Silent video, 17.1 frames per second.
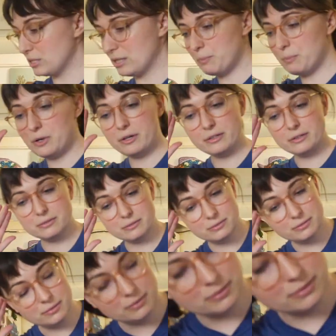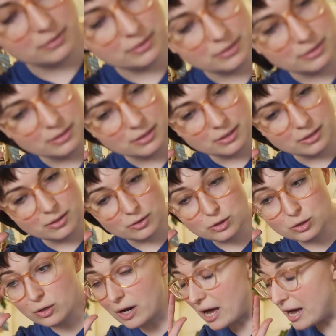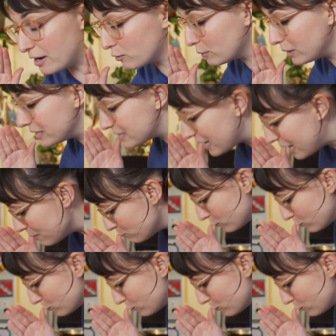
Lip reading: up, Bart? You're hungry? Time